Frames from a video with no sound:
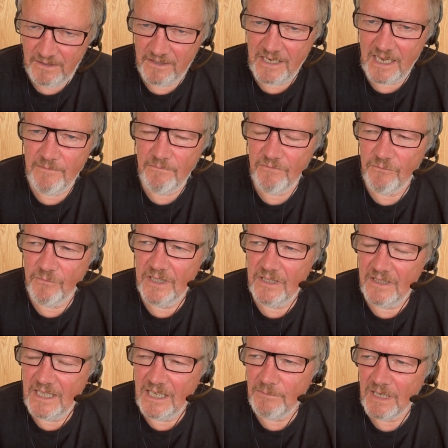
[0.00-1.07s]
the same
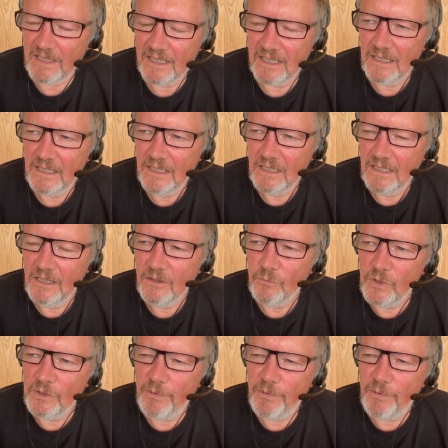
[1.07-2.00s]
with Telemark, we're